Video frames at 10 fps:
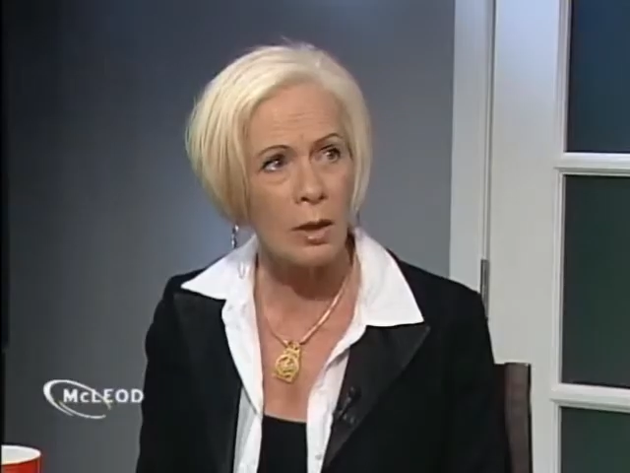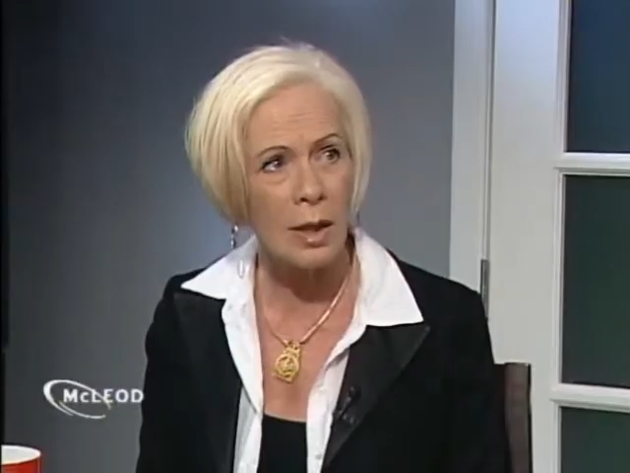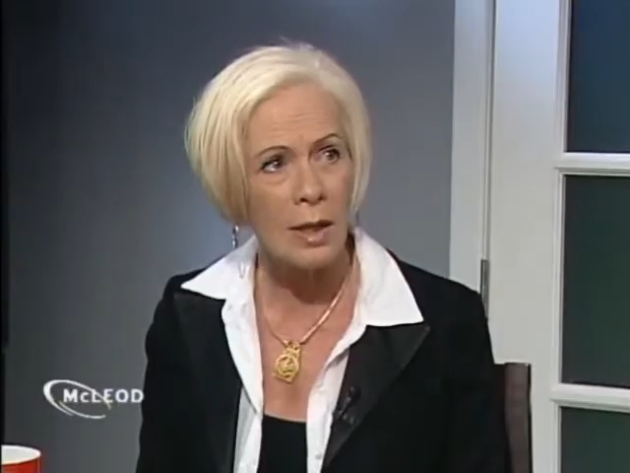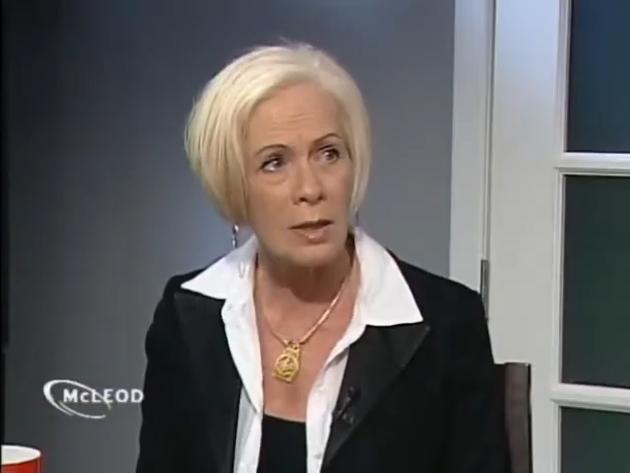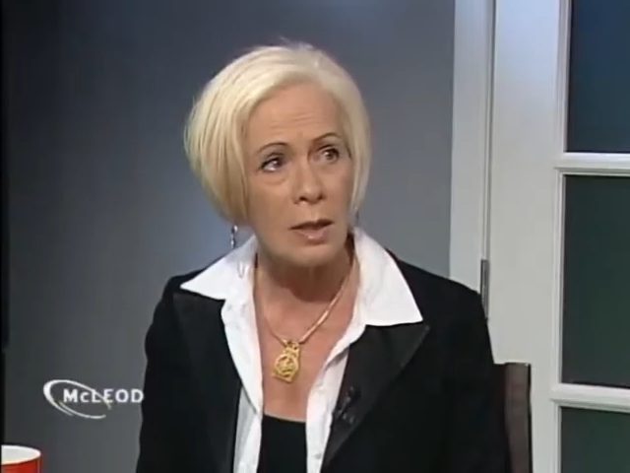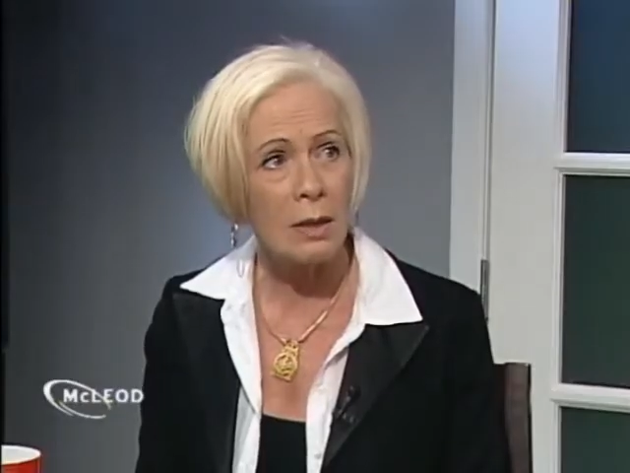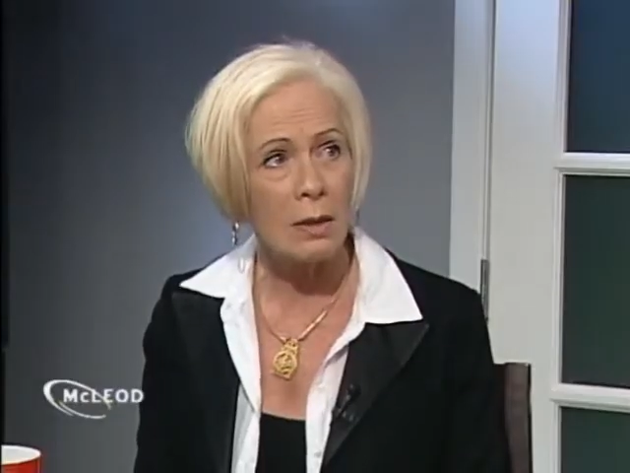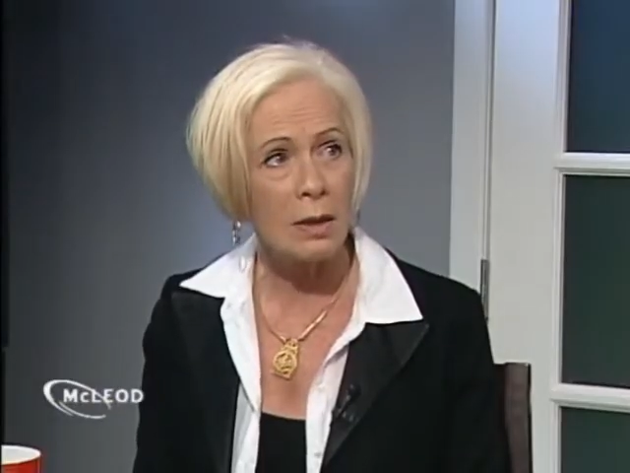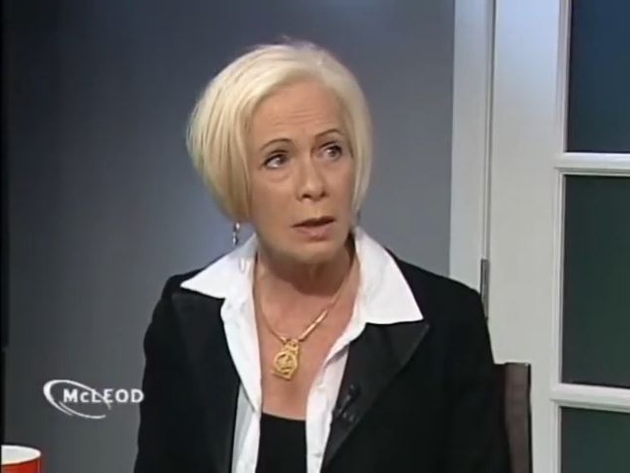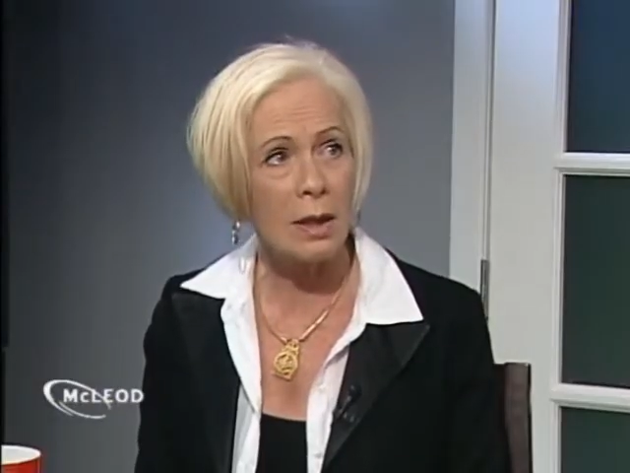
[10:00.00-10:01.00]
realize
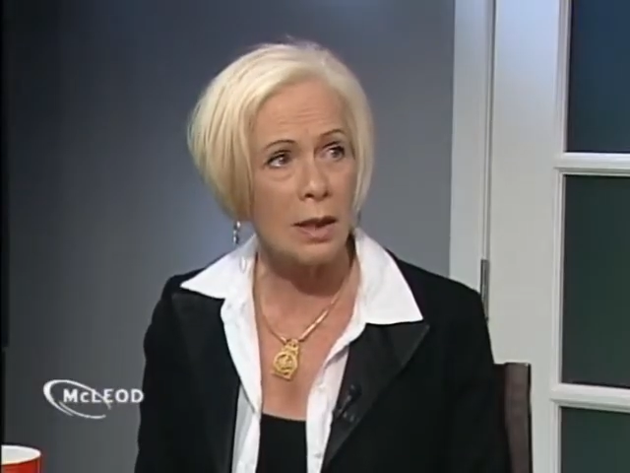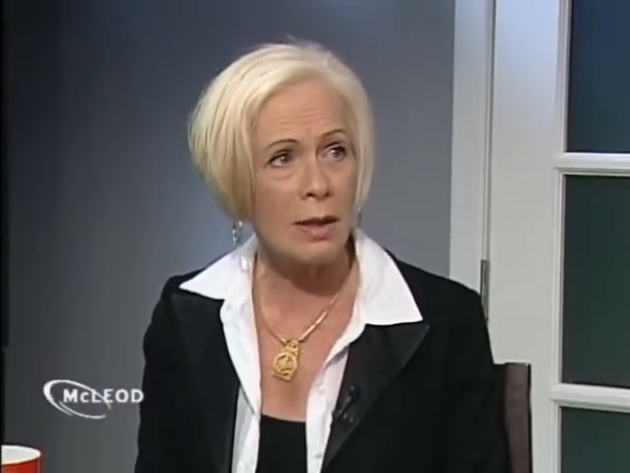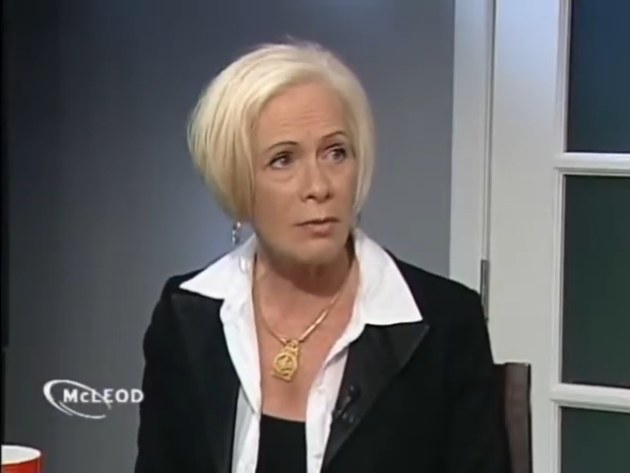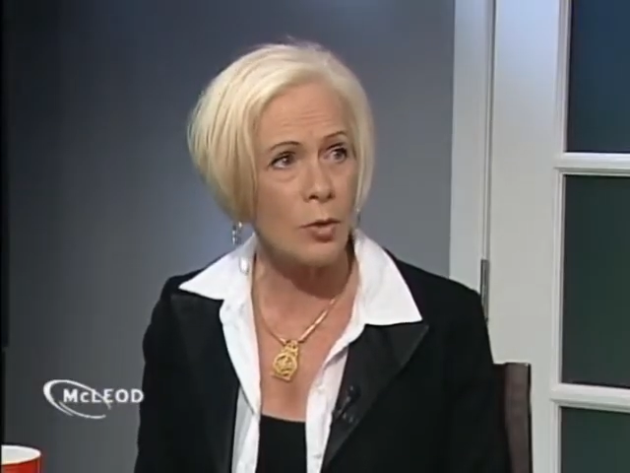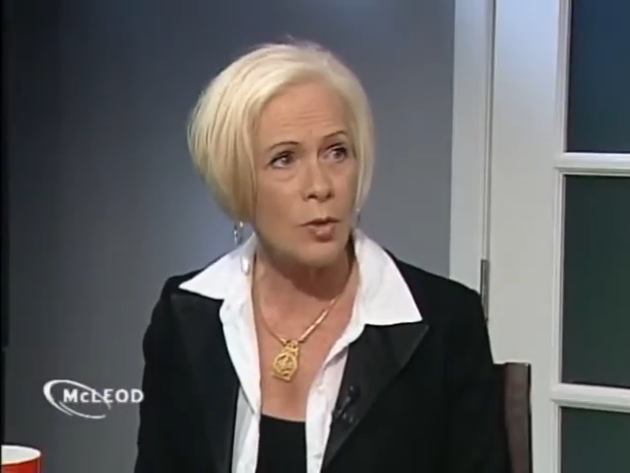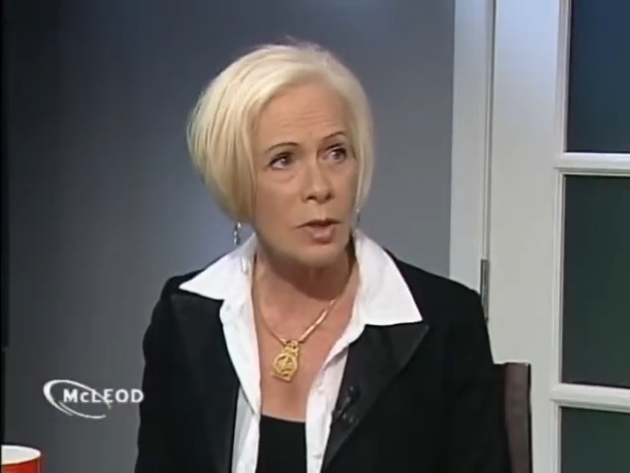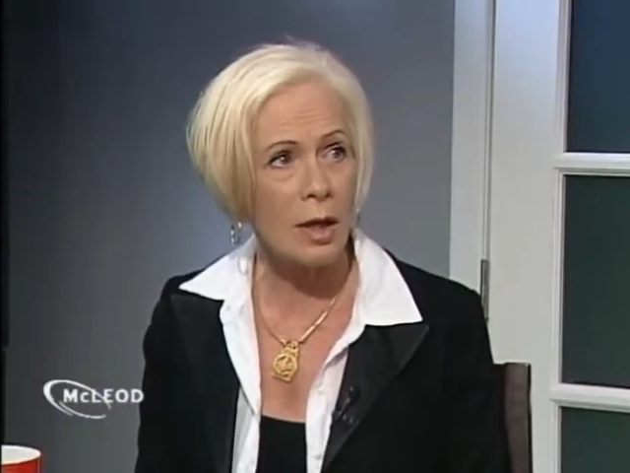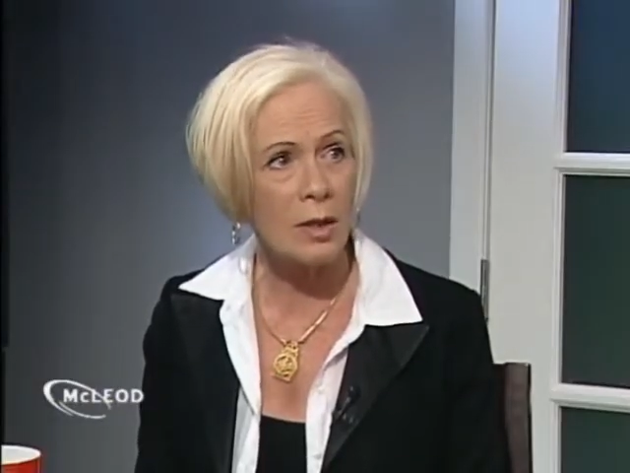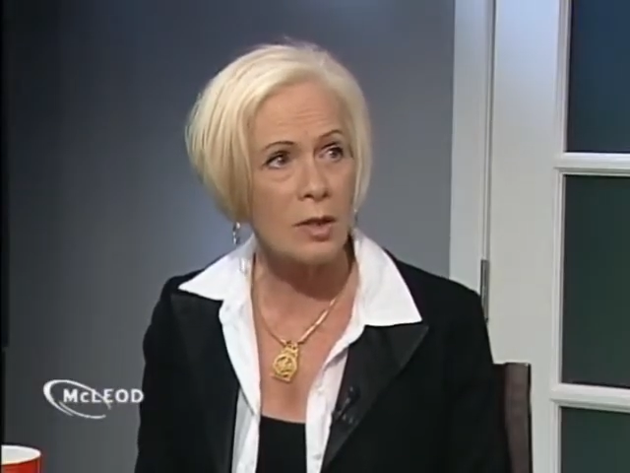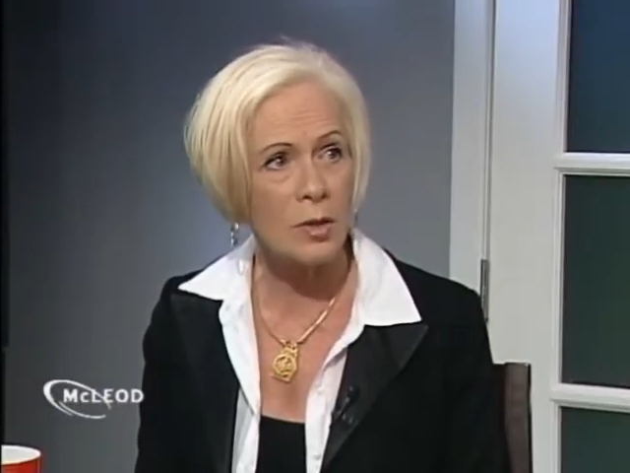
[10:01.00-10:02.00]
you got to have those
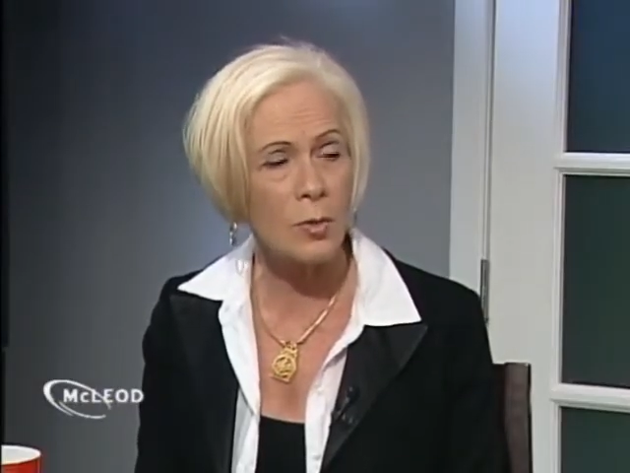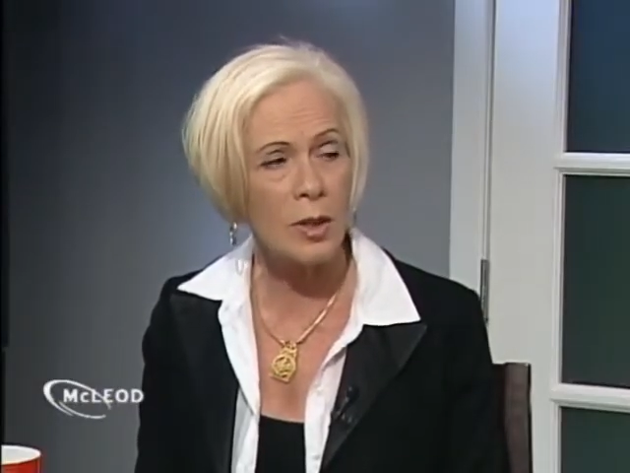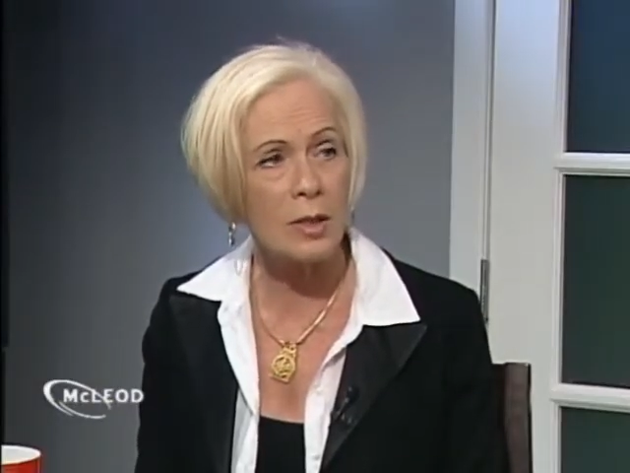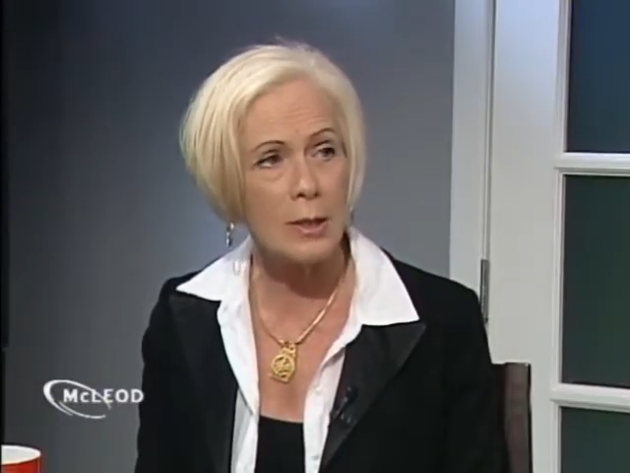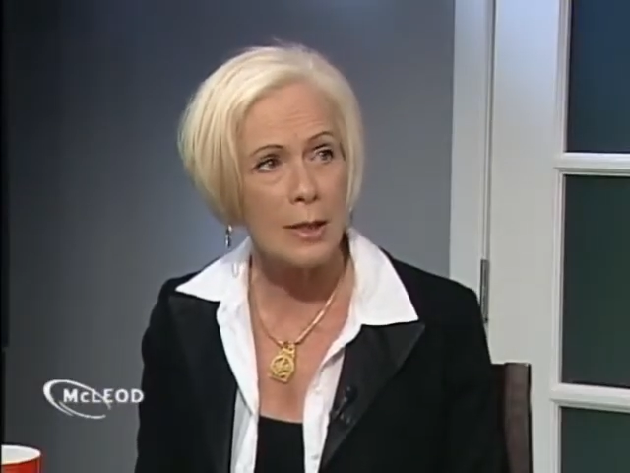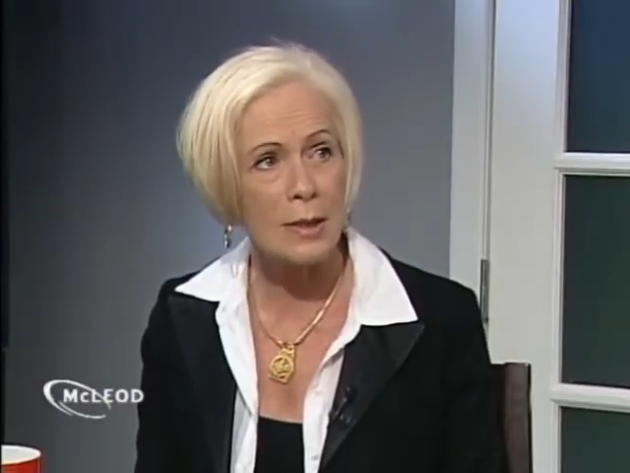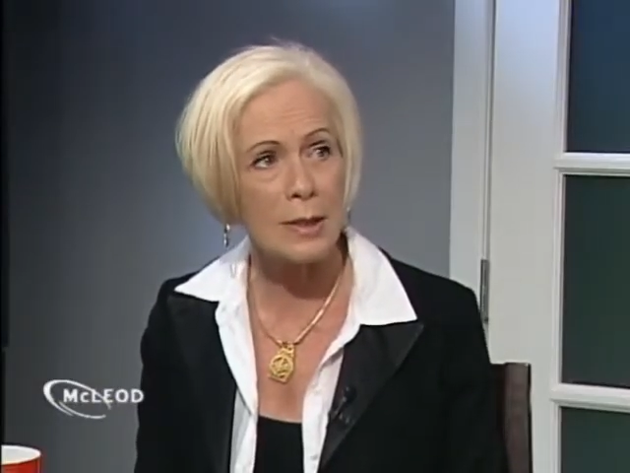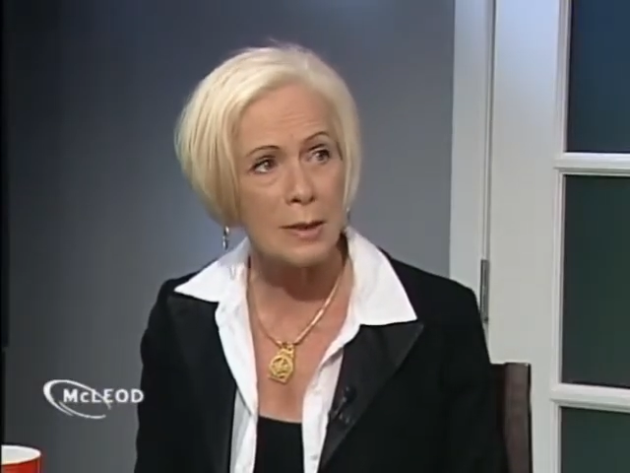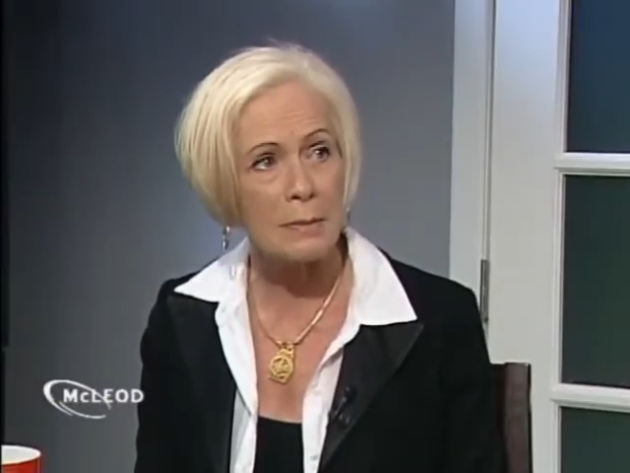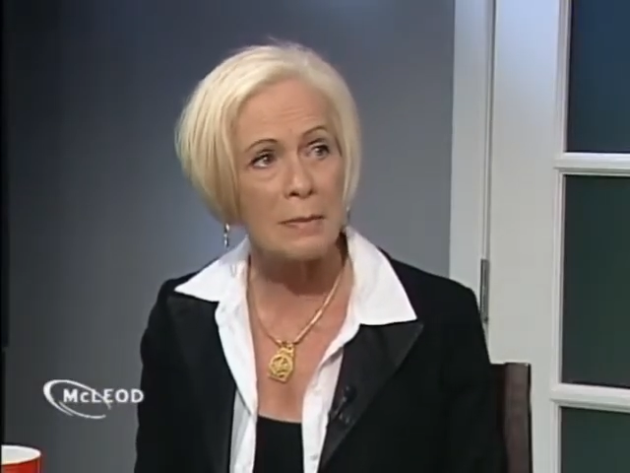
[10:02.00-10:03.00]
taxes
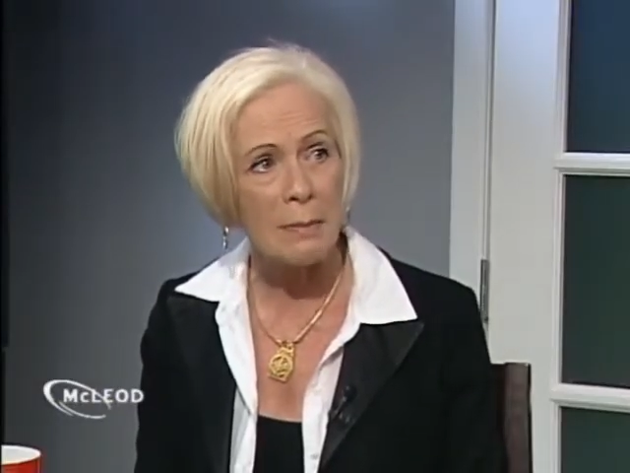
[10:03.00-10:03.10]
reassessed.